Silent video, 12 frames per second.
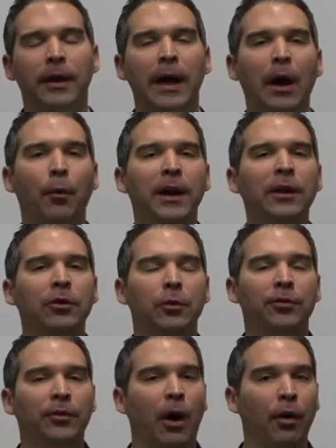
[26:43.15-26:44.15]
And we do
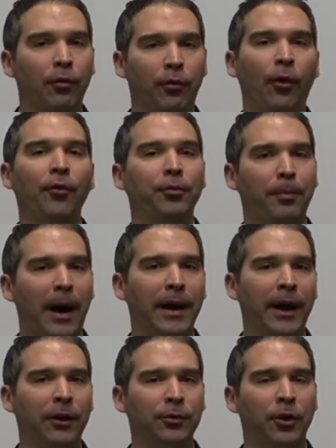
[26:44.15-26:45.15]
what's called full spine
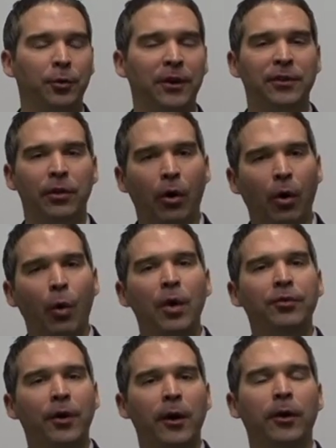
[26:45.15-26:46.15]
x-rays, so we can see the whole
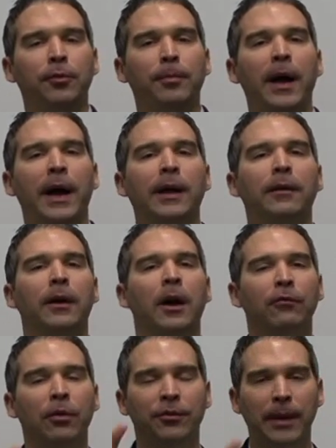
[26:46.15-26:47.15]
entire spine
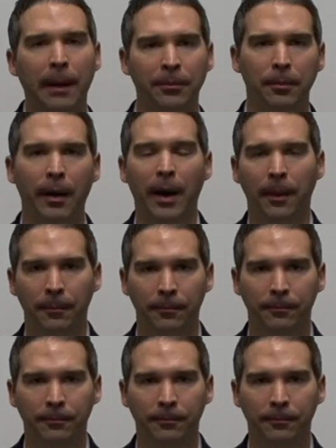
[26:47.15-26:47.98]
from top to bottom.